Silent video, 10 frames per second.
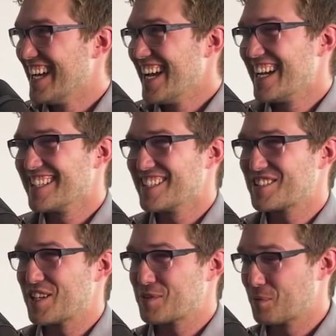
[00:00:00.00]

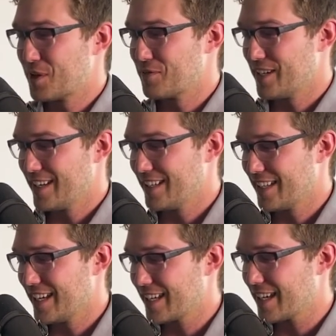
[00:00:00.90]
It's more of a,
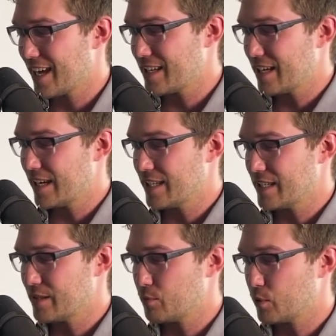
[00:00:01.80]
like,
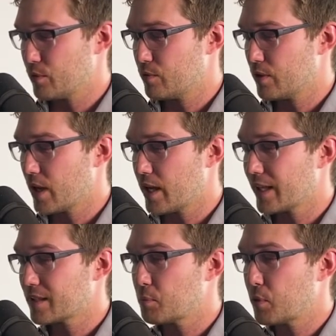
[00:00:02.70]
I
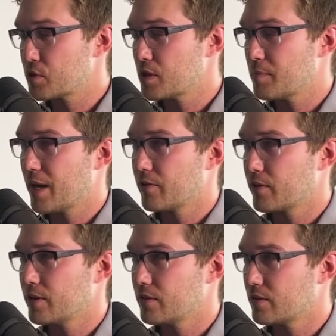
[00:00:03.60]
like to push the
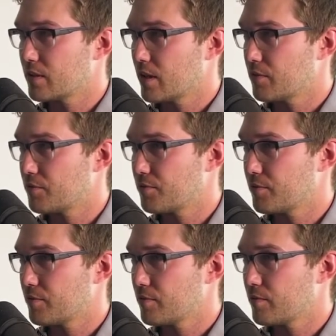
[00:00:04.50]
boundaries of
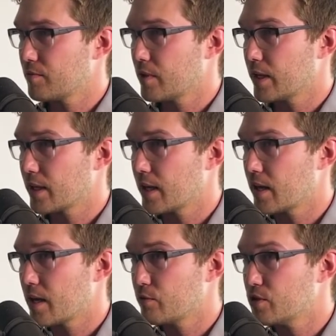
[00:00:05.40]
like,
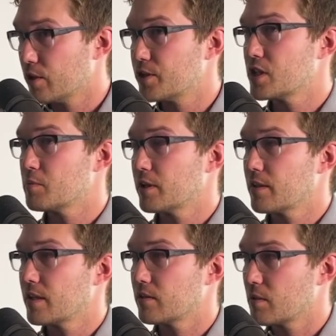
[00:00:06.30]
I legitimately
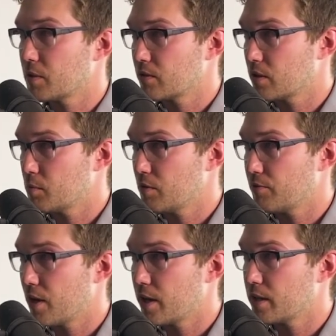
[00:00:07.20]
think something's going to be fine